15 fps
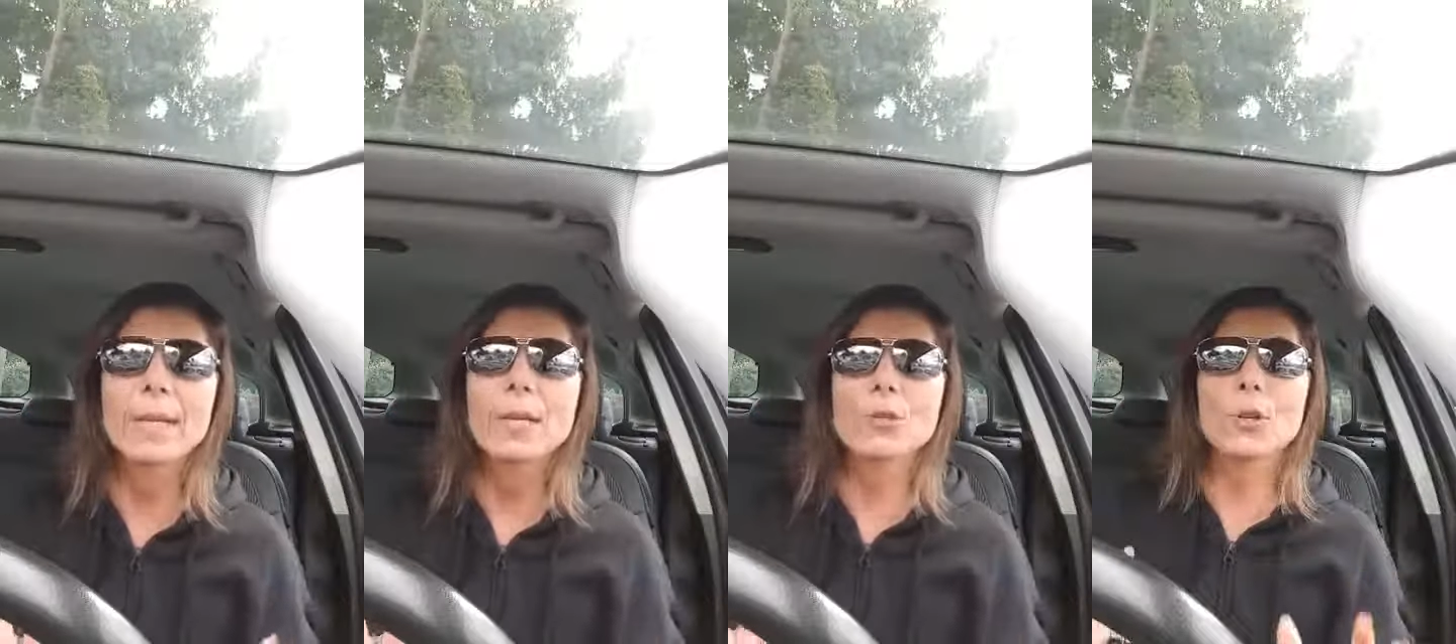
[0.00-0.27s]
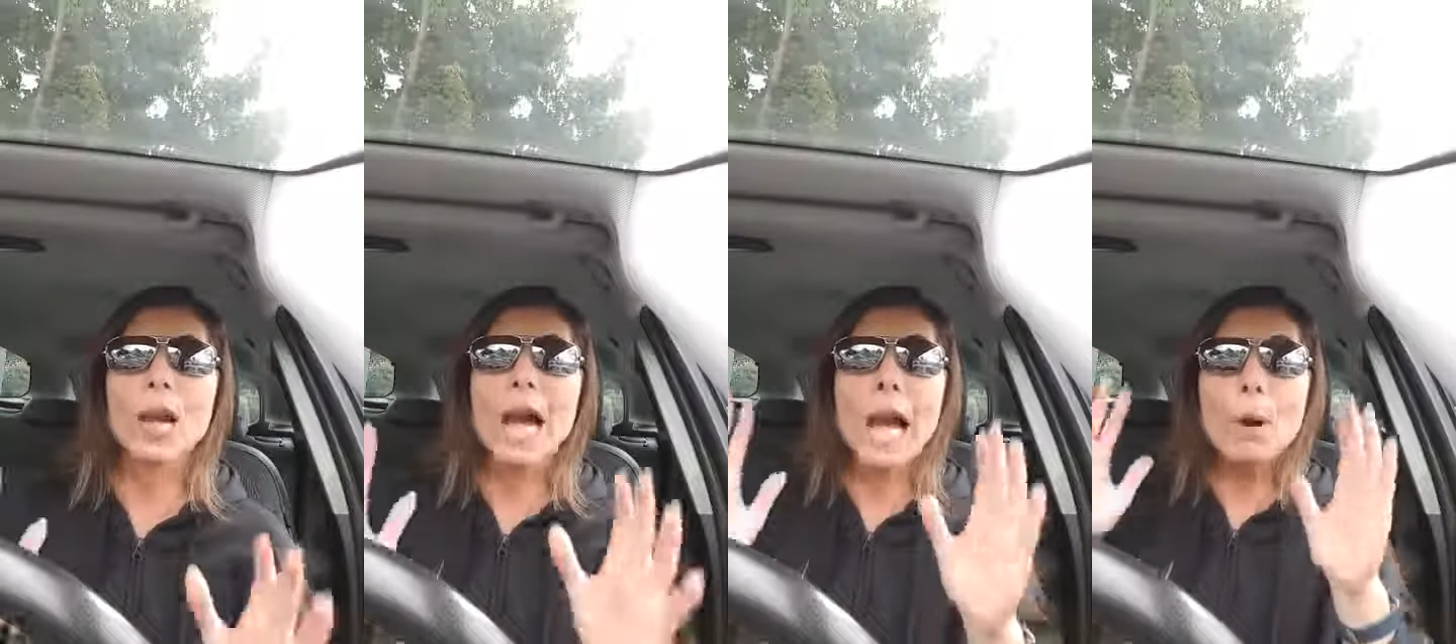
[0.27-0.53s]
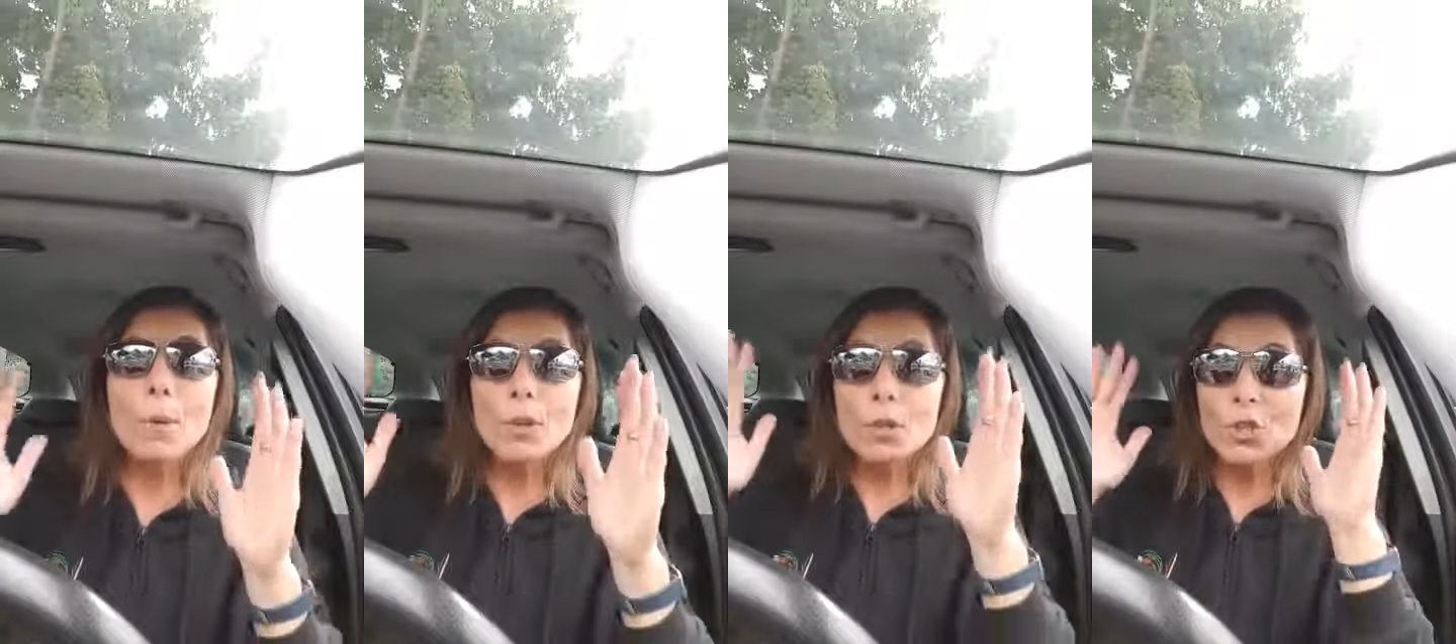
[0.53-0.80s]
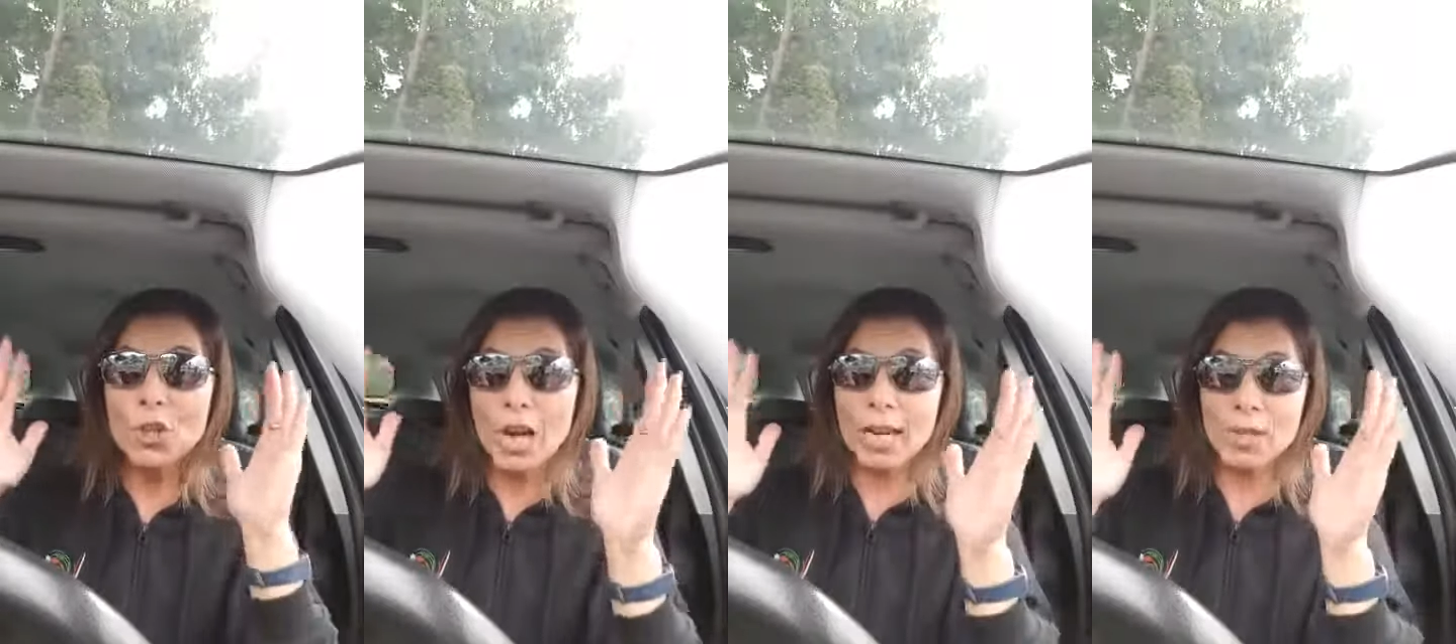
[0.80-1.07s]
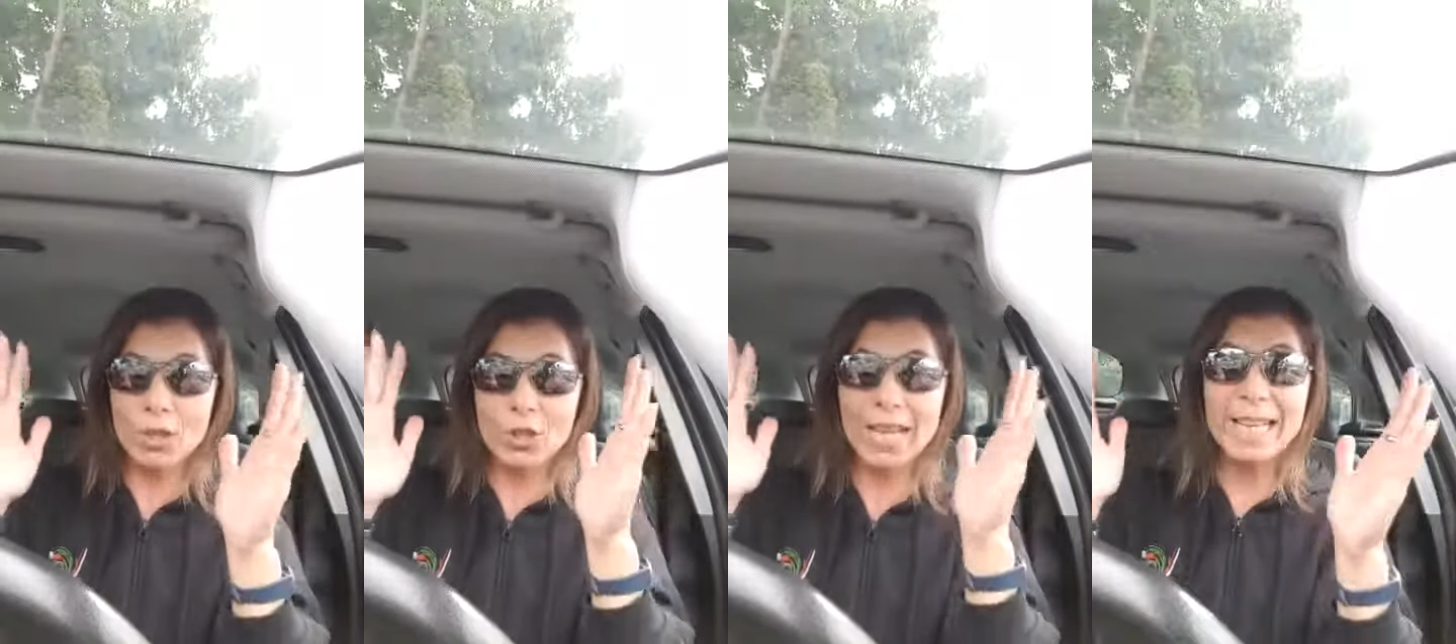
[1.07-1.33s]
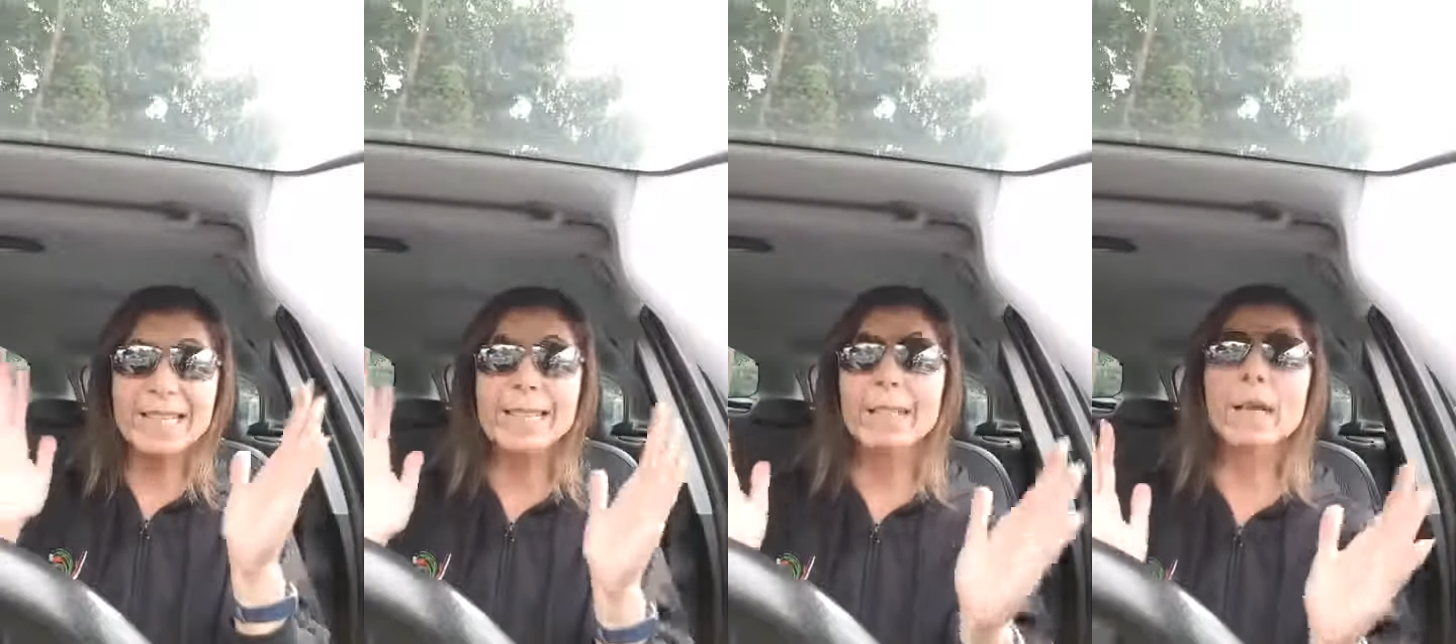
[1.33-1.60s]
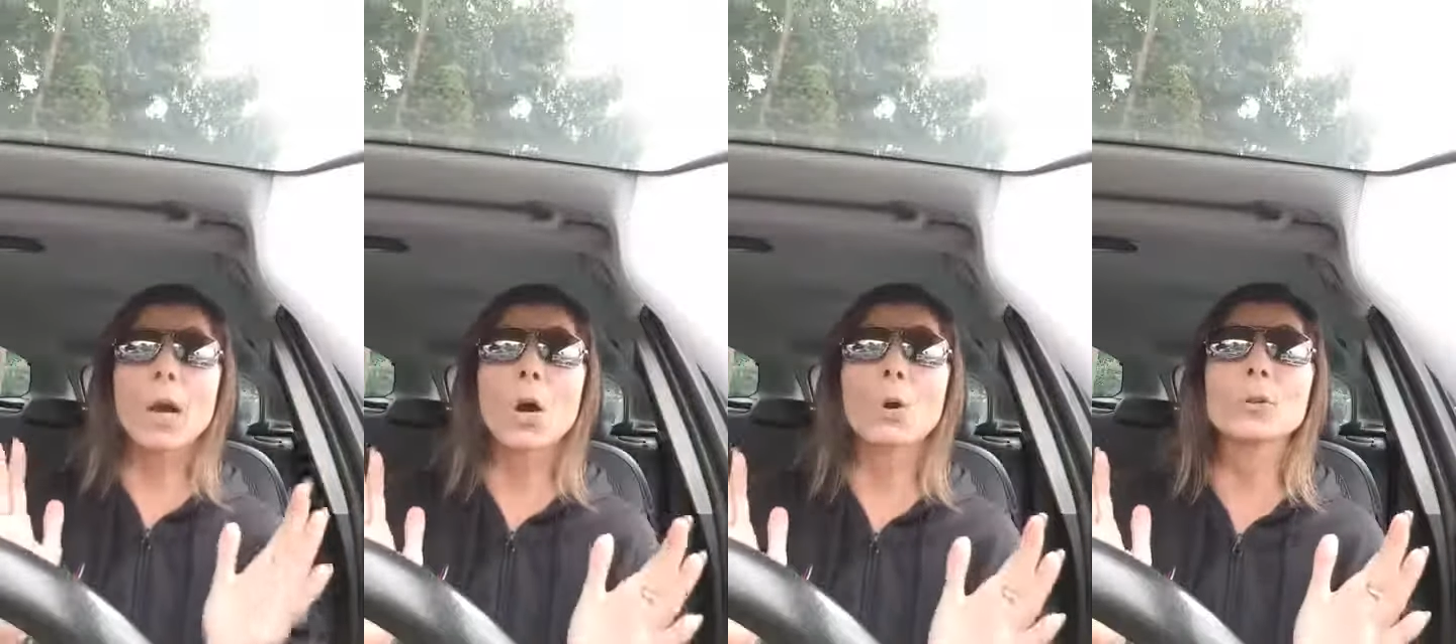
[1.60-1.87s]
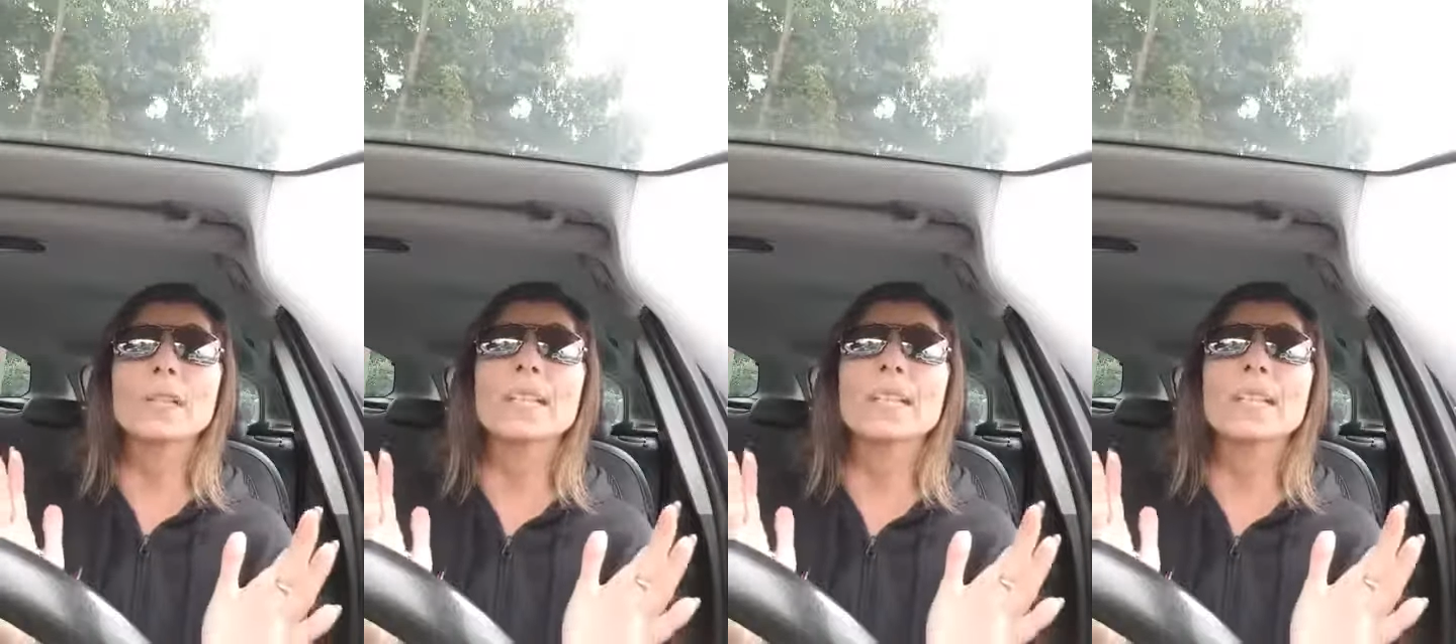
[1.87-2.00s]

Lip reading: So our genetic code